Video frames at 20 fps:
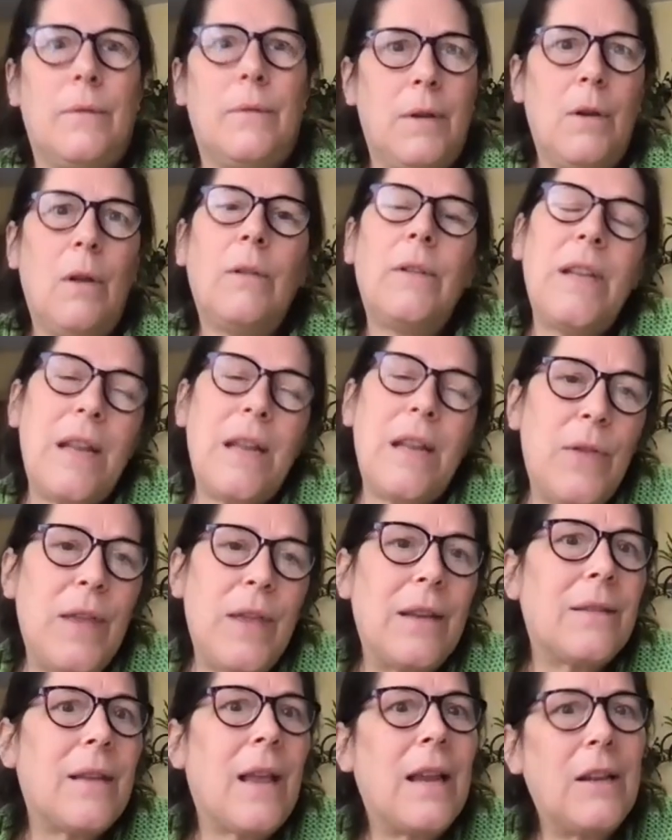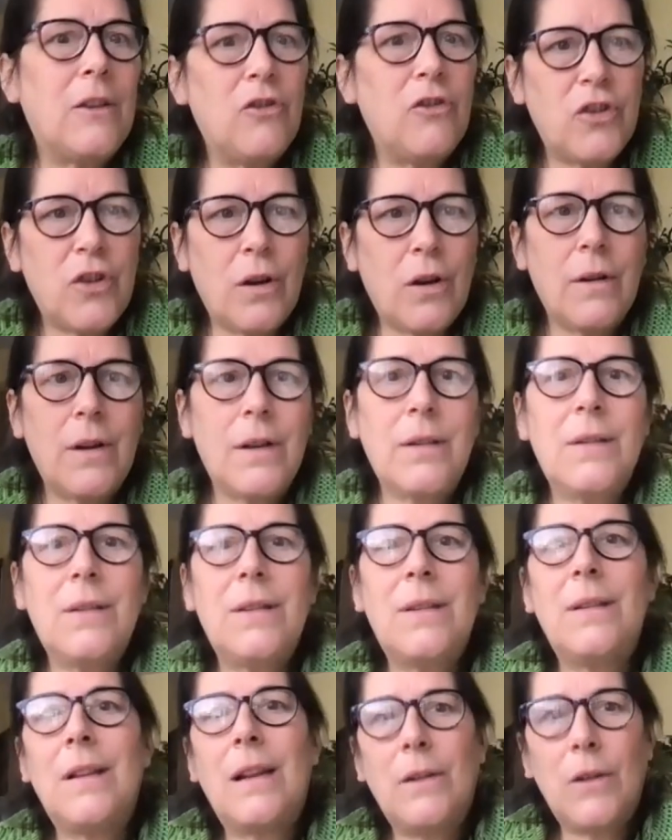you'll need things like
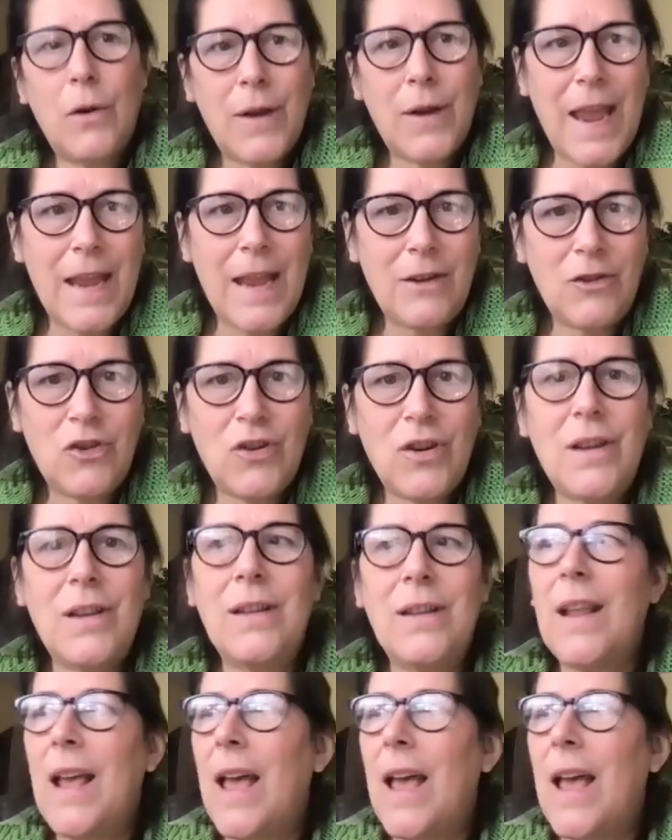insurance and a location.